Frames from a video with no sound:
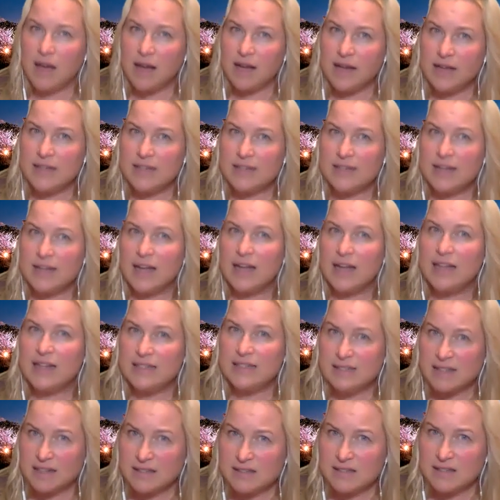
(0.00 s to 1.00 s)
he's a highly
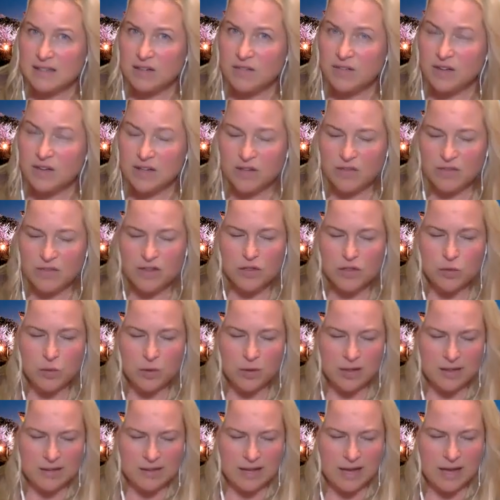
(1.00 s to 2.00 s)
sensitive individual.
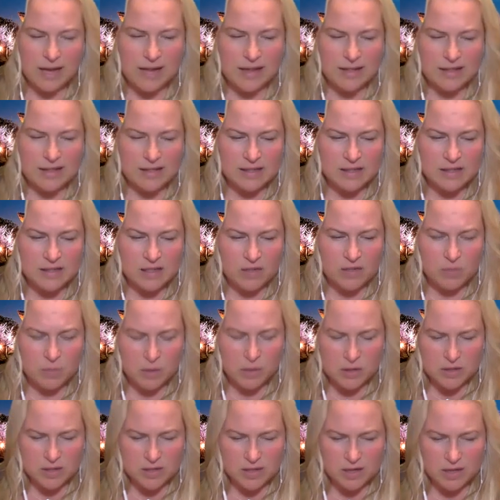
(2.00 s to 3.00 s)
He's a highly sensitive
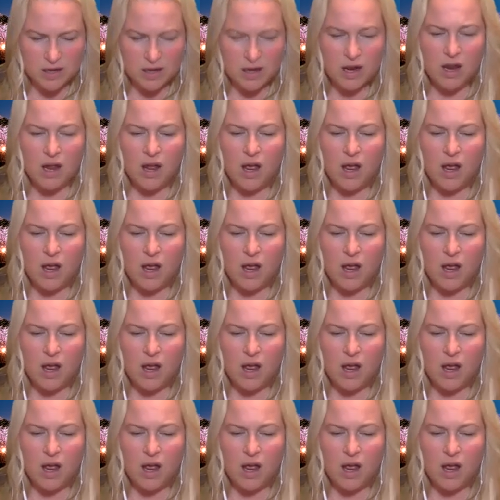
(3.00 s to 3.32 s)
person.